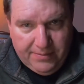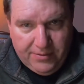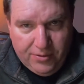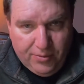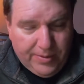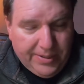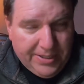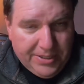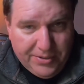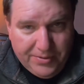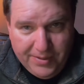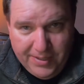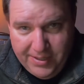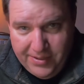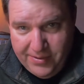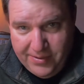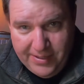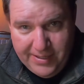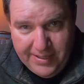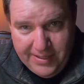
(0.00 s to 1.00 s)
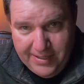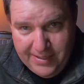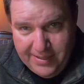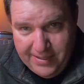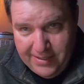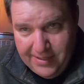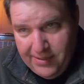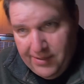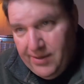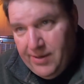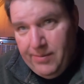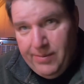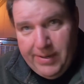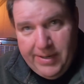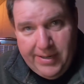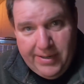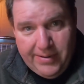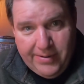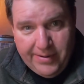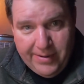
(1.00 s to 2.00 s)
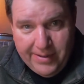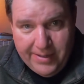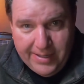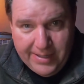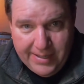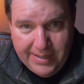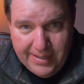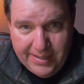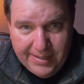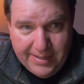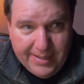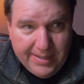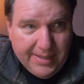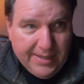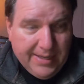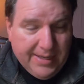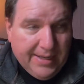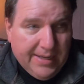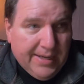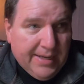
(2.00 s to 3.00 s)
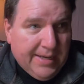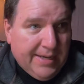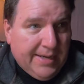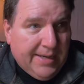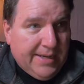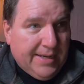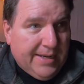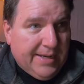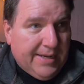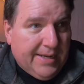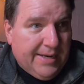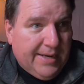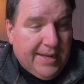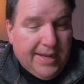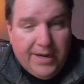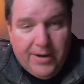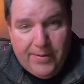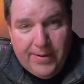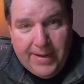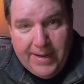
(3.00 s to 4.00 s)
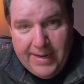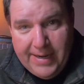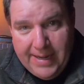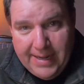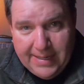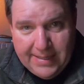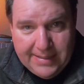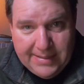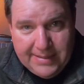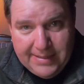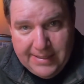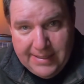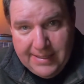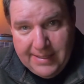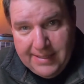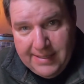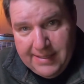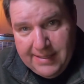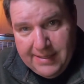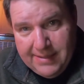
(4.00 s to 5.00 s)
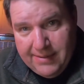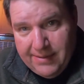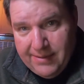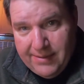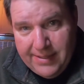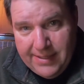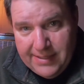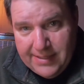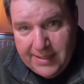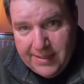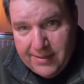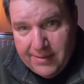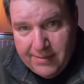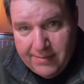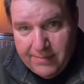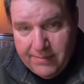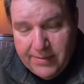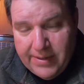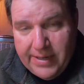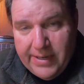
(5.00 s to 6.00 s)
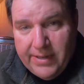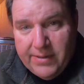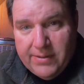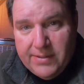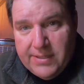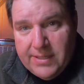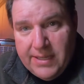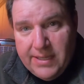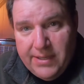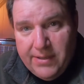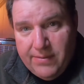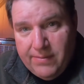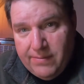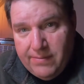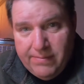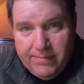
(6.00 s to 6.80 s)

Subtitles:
2200 and the 3100 and the 909X and all these other radios that you